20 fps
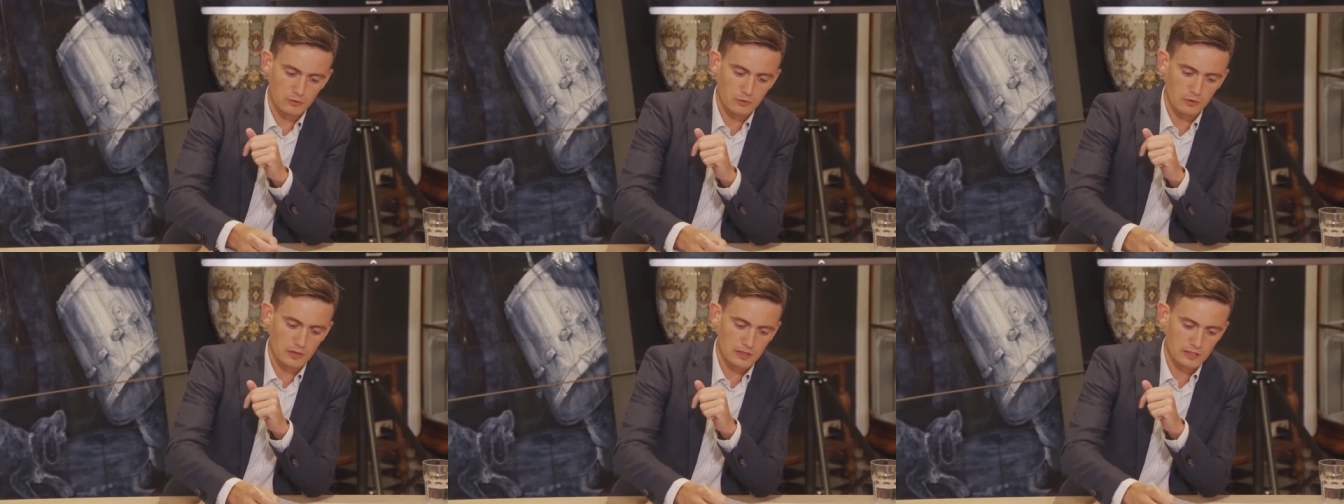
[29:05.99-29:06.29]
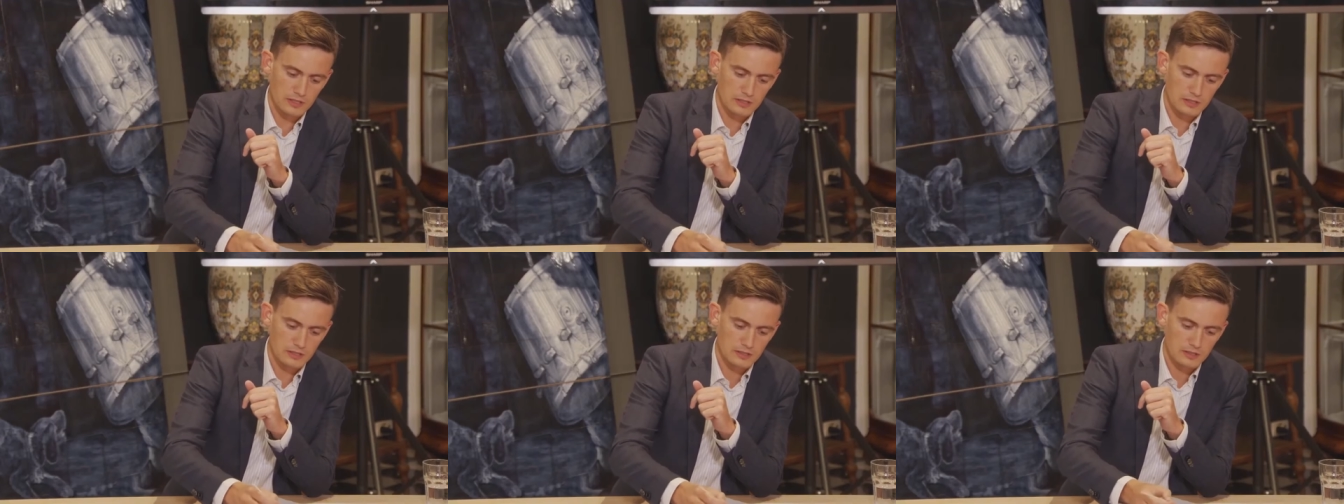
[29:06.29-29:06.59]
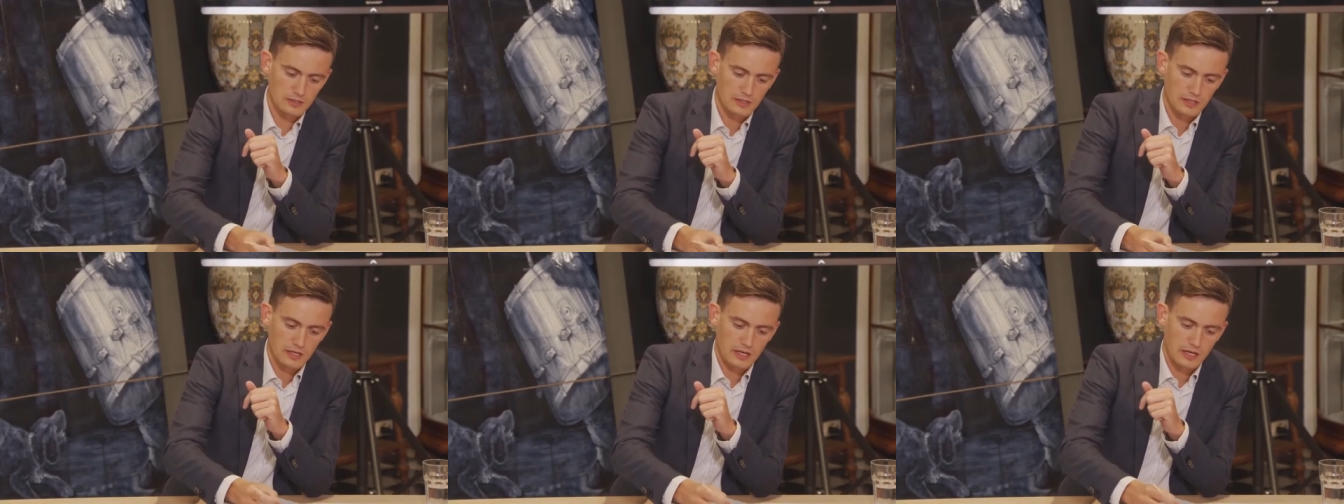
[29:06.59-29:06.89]

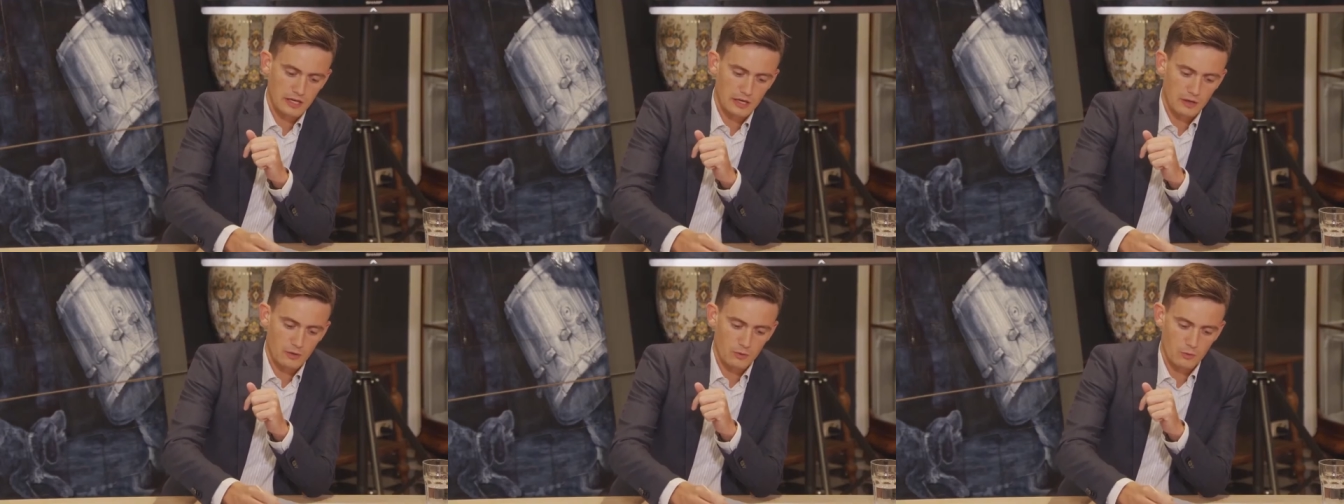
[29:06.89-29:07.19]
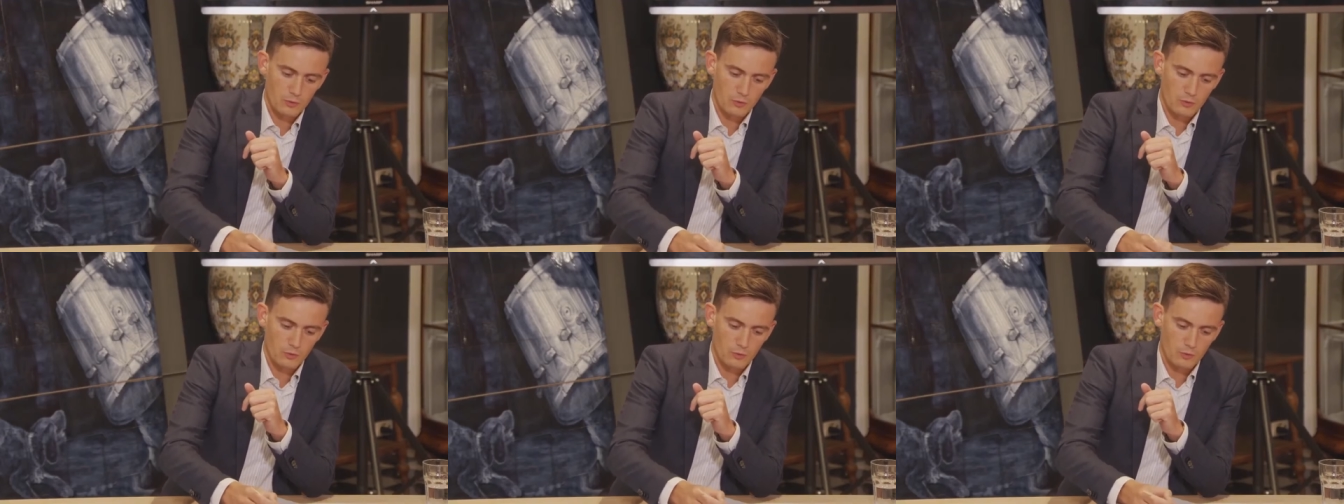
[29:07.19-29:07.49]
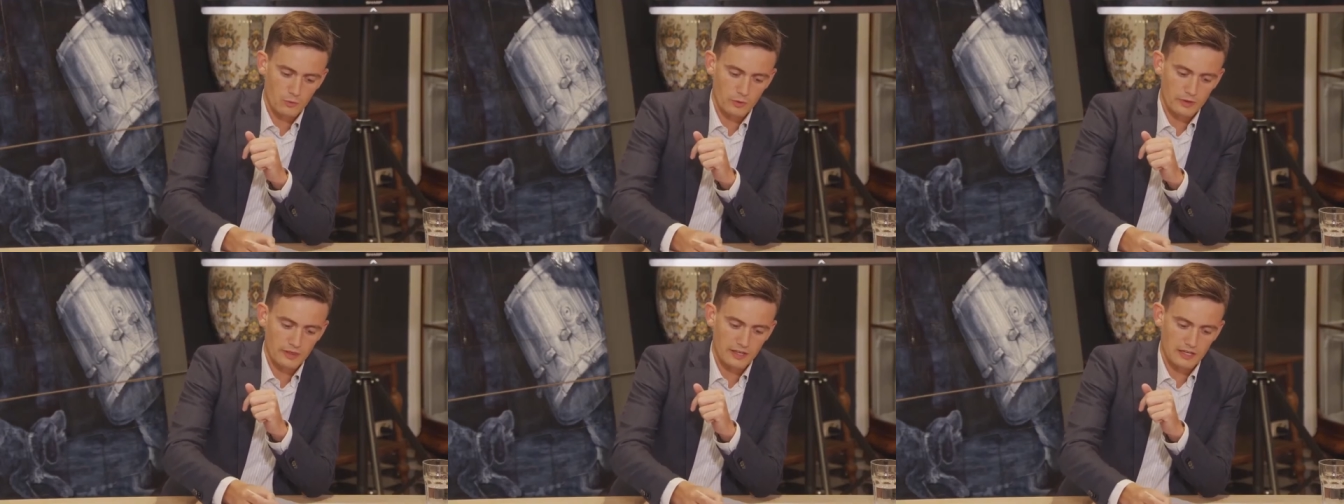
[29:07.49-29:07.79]
water
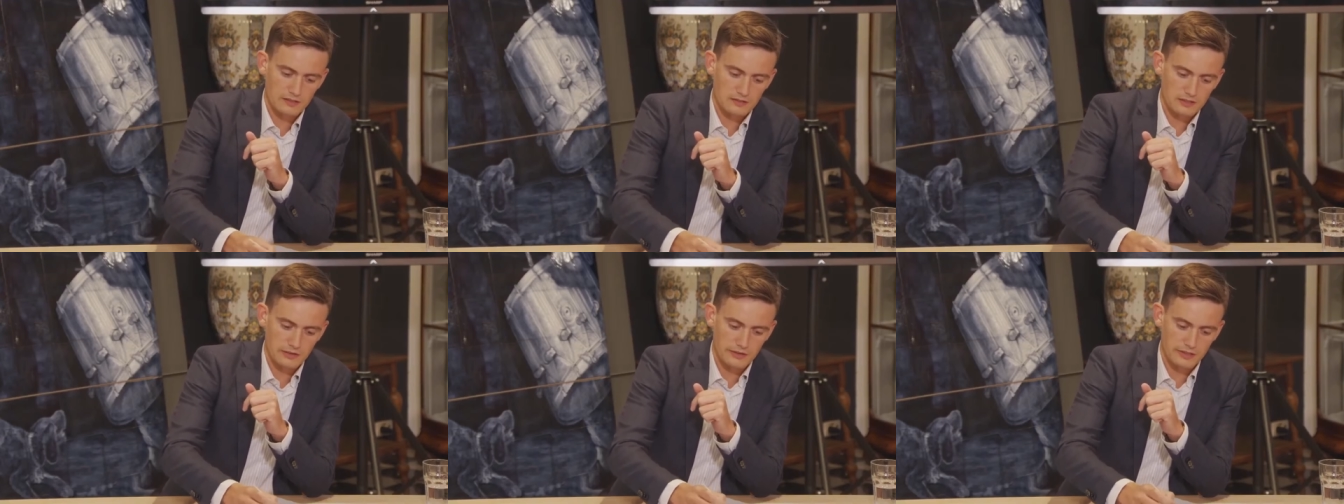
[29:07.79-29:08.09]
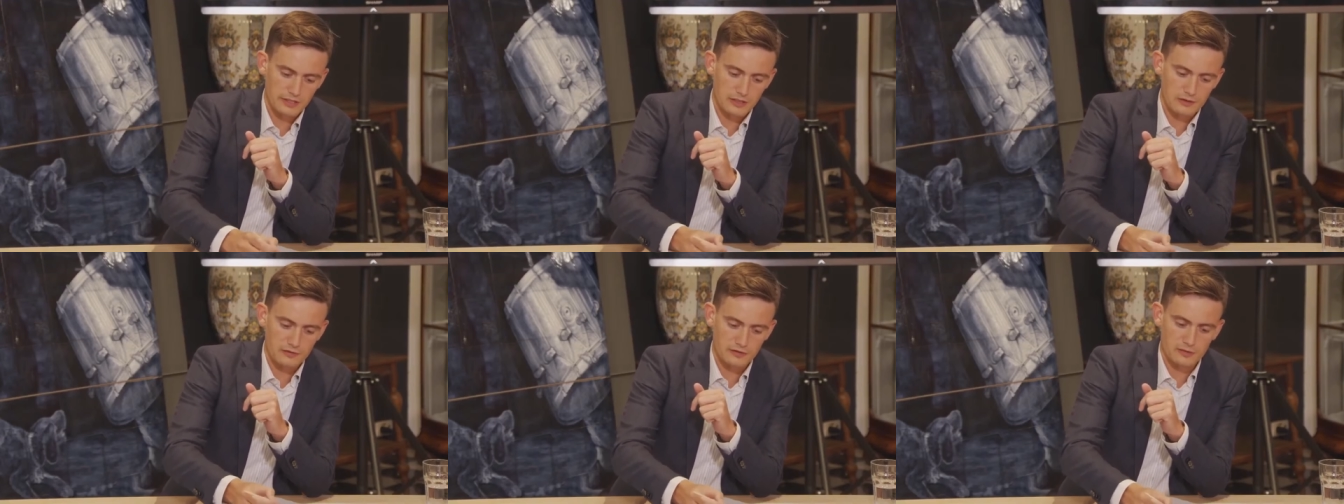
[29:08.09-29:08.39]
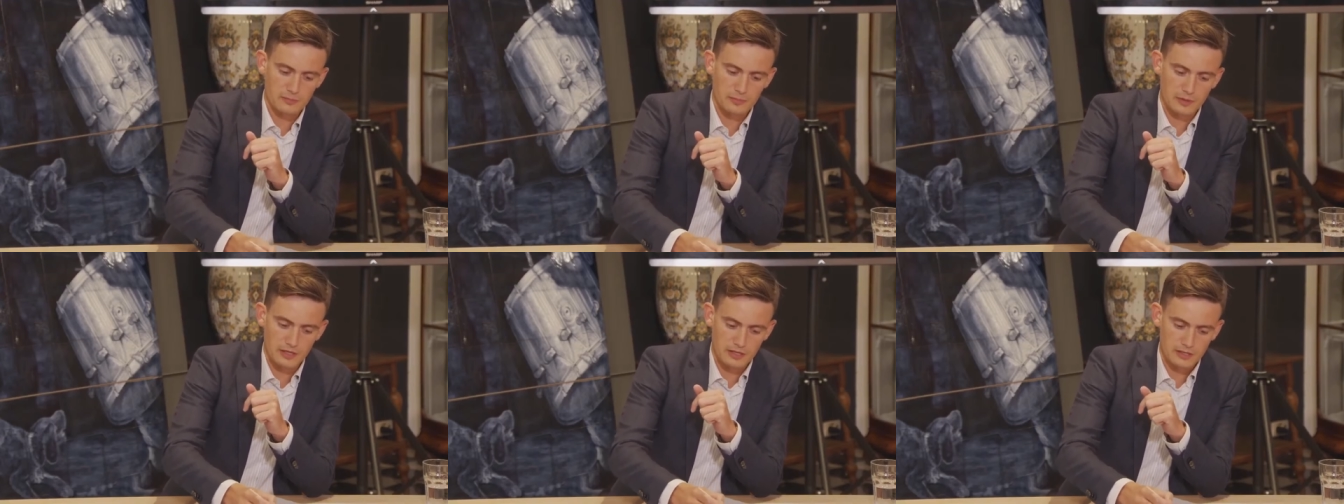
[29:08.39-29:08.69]
without going over
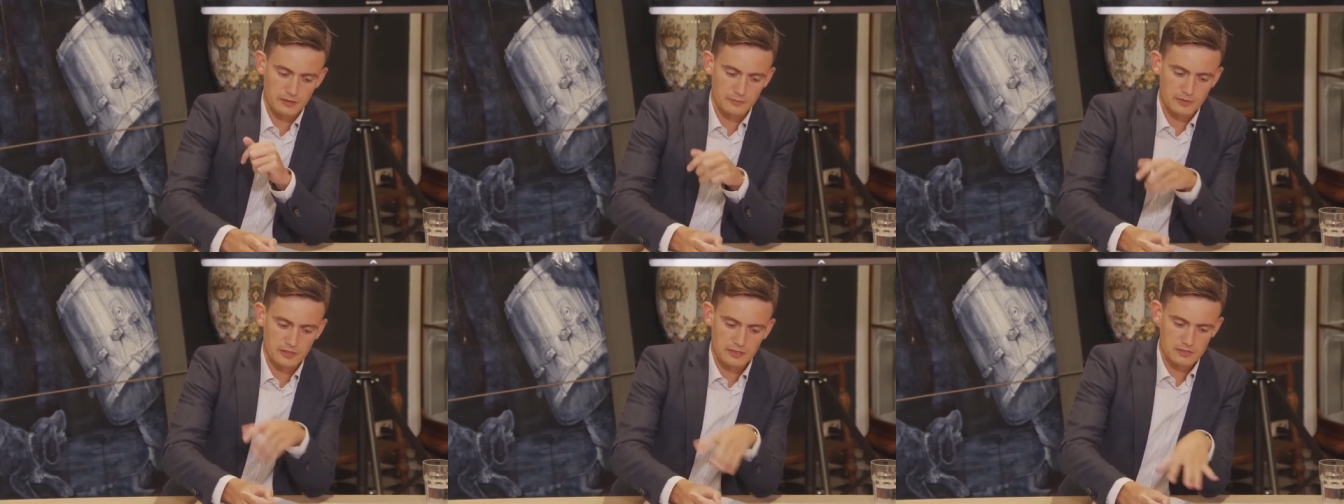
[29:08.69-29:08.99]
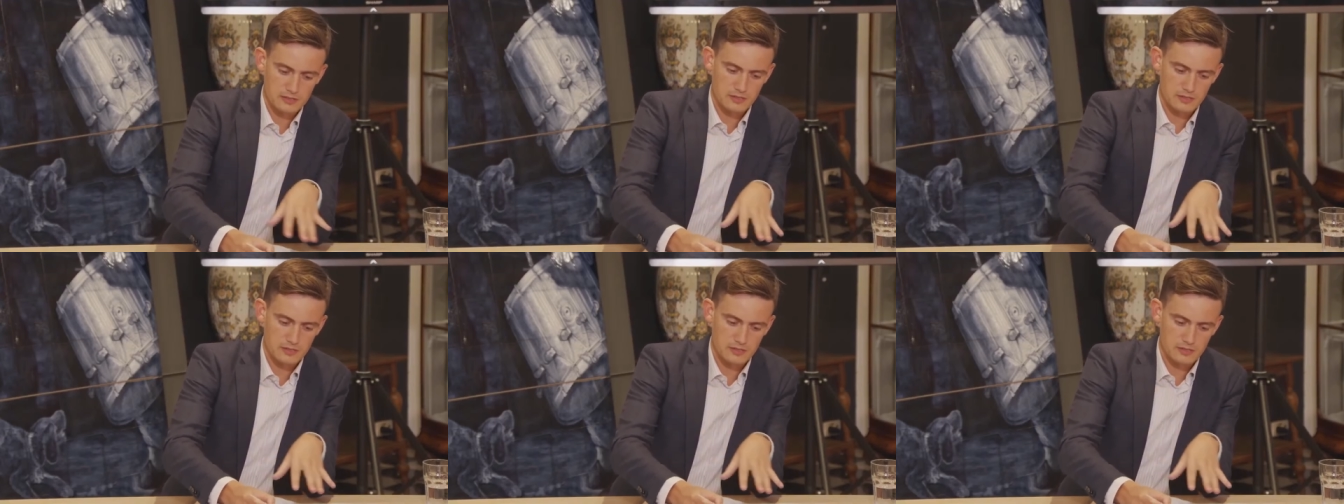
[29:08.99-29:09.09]
the bottom because